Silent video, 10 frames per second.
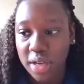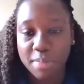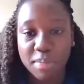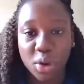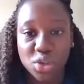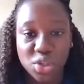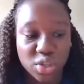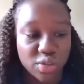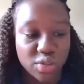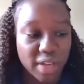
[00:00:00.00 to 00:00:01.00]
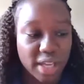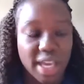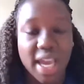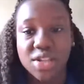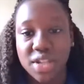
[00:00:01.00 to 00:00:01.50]
And because you've
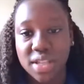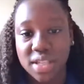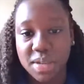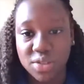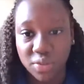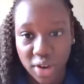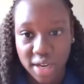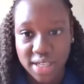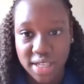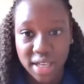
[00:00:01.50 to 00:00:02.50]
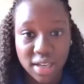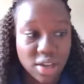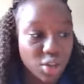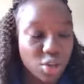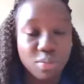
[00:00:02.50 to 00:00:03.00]
engaged in this piece of writing,
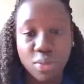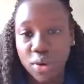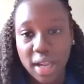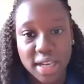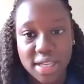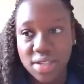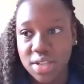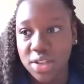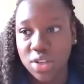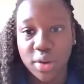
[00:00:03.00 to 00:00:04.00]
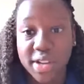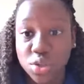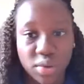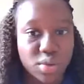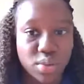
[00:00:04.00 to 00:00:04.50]
you're more likely to,
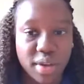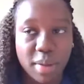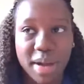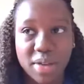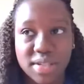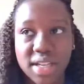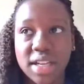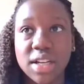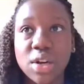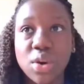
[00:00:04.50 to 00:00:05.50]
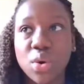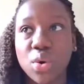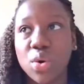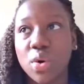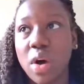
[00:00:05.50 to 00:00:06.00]
enjoy talking about it,
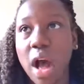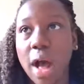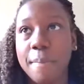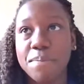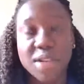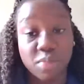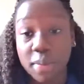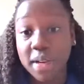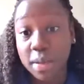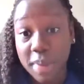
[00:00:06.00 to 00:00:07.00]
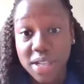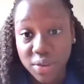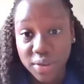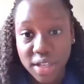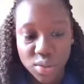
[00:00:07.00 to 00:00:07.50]
or it's probably a better
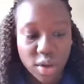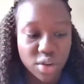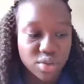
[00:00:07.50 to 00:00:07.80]
read as well.